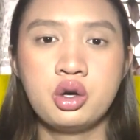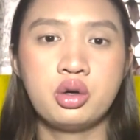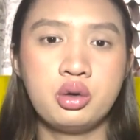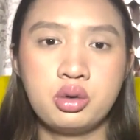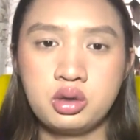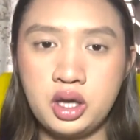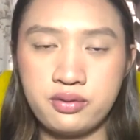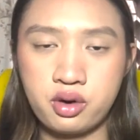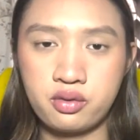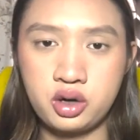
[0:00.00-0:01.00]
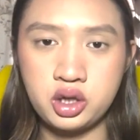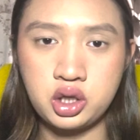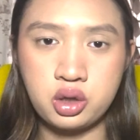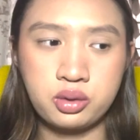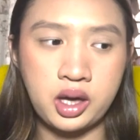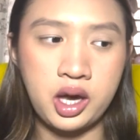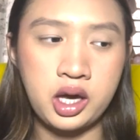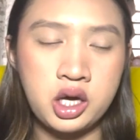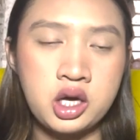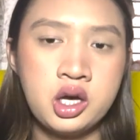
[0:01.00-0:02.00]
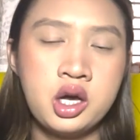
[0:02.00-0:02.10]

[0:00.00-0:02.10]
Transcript: who live over in the UK,